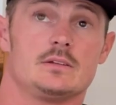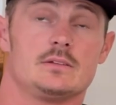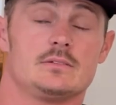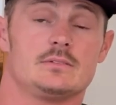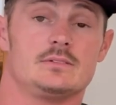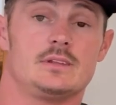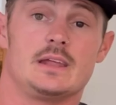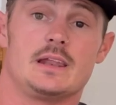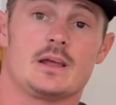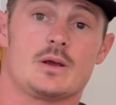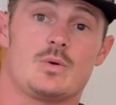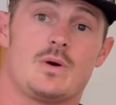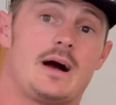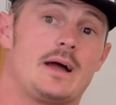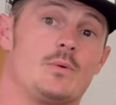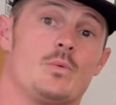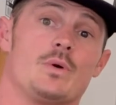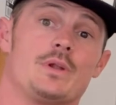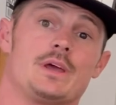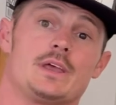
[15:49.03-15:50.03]
didn't
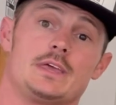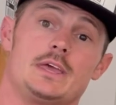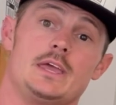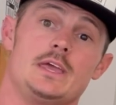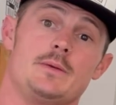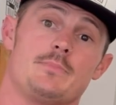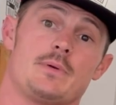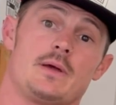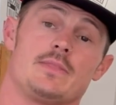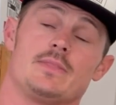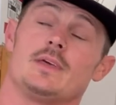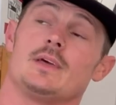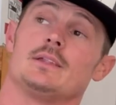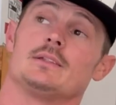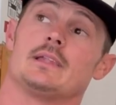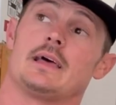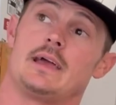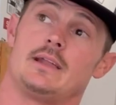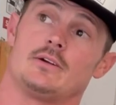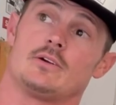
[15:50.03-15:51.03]
quite want to keep, and then
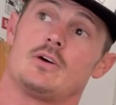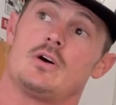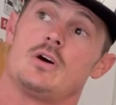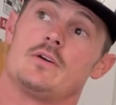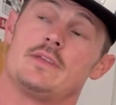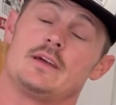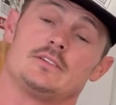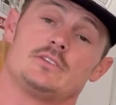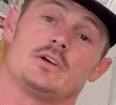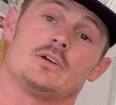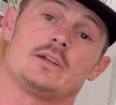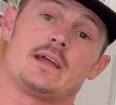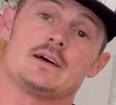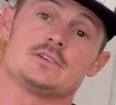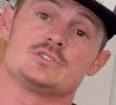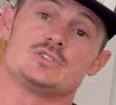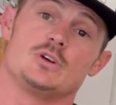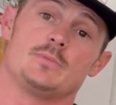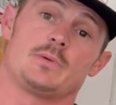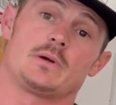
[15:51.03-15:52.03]
later on they turned out
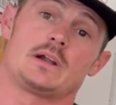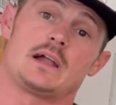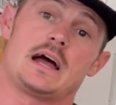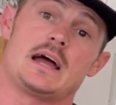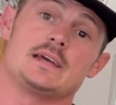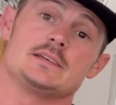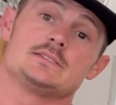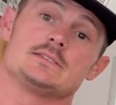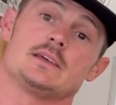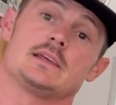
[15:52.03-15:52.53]
super nice,